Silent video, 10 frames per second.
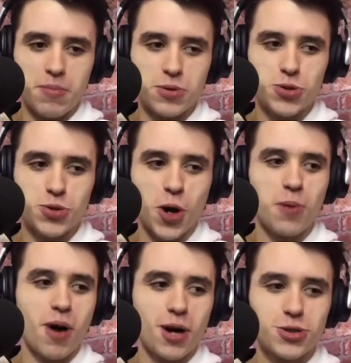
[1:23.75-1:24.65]
So
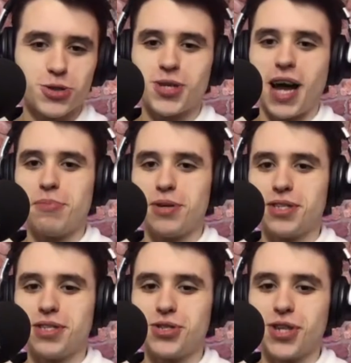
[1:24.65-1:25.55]
much has
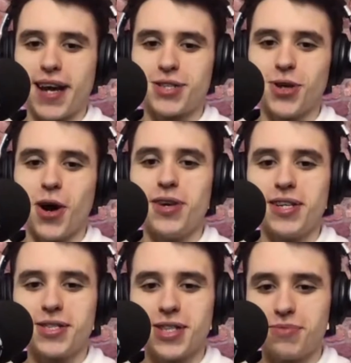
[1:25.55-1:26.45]
happened and changed, not only
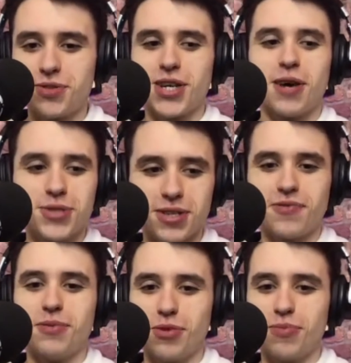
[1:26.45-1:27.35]
in terms of Chelsea and
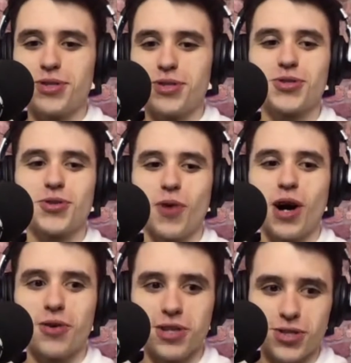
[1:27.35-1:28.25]
football, but just the
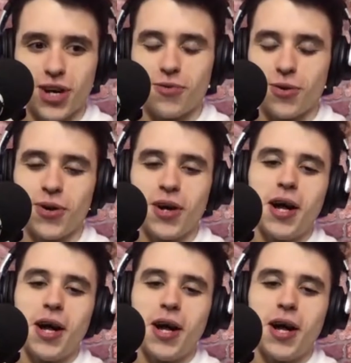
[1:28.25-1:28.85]
world in general.